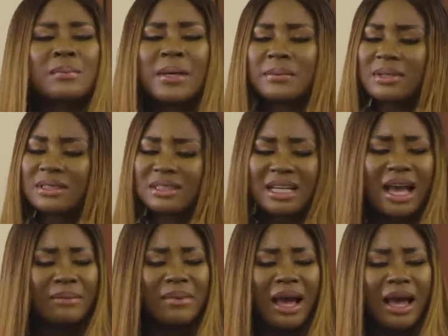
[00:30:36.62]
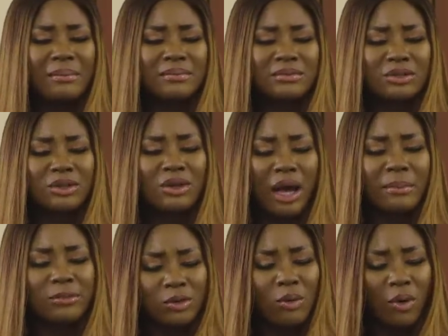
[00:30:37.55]
Babe,
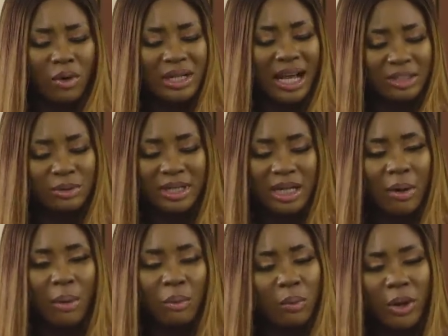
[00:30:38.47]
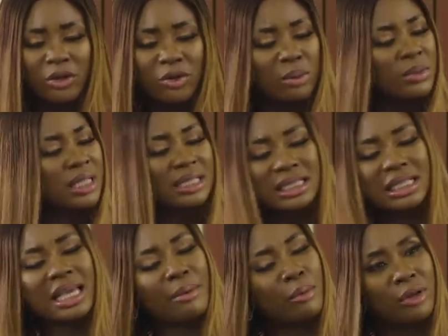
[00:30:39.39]
I'm low on cash right now. Where do you want me
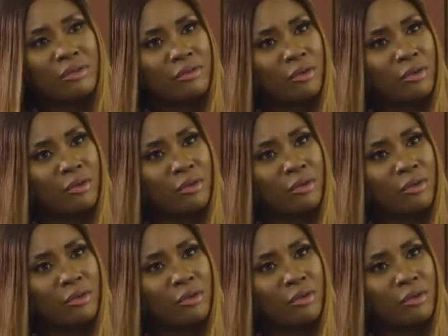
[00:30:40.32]
to get money